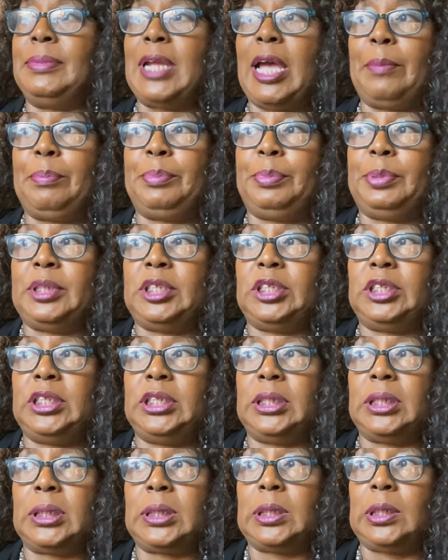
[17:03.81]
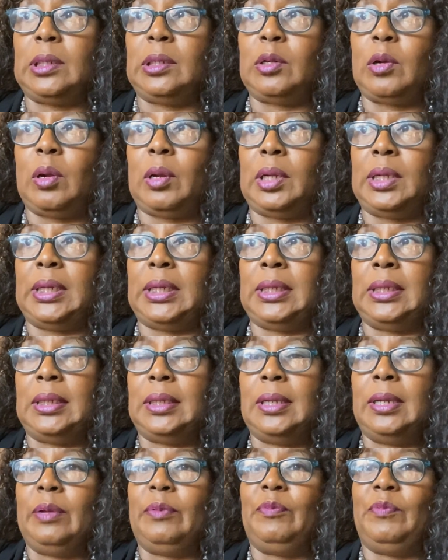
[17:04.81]
not particularly
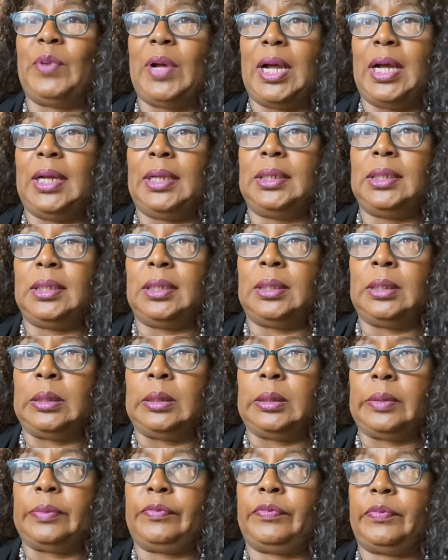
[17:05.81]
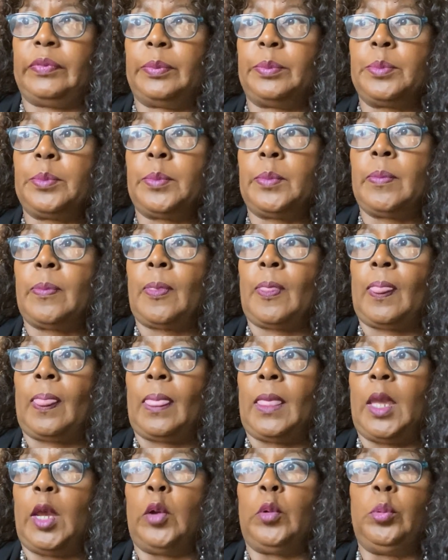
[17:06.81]
fond of
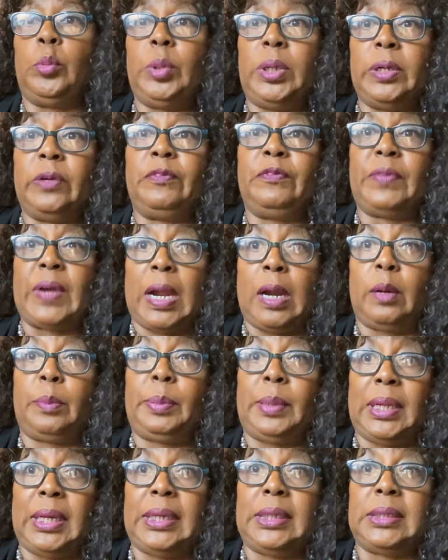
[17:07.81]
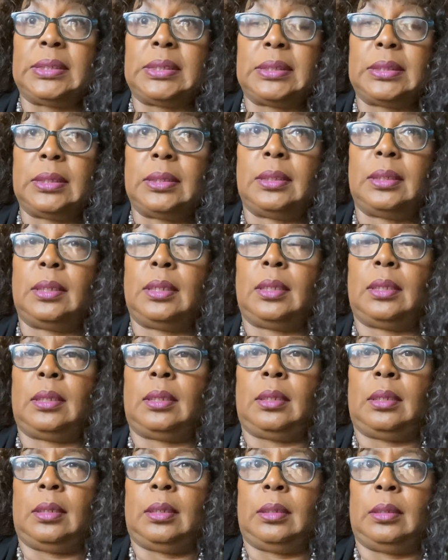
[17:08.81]
a real fireplace.
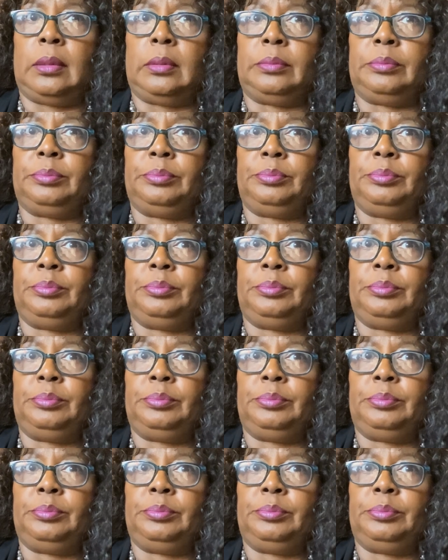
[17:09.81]
Um,